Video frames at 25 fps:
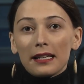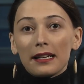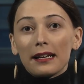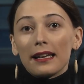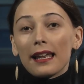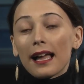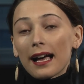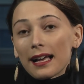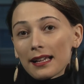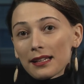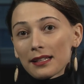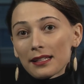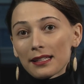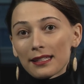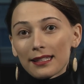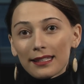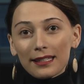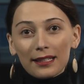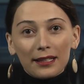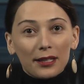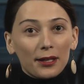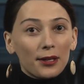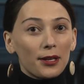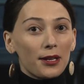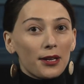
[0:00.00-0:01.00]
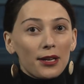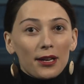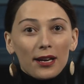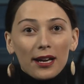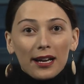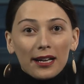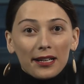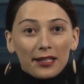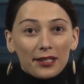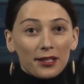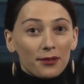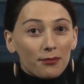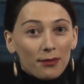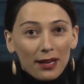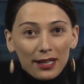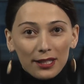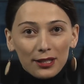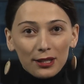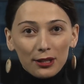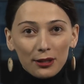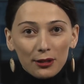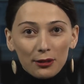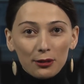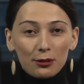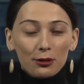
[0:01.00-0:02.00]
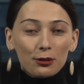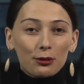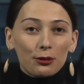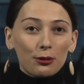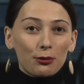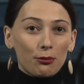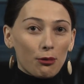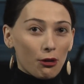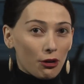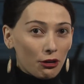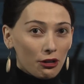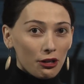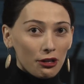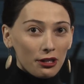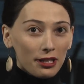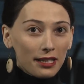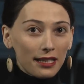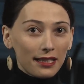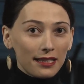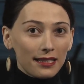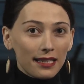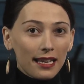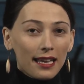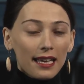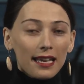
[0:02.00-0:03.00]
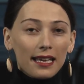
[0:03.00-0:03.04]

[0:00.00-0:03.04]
last semester to work on it.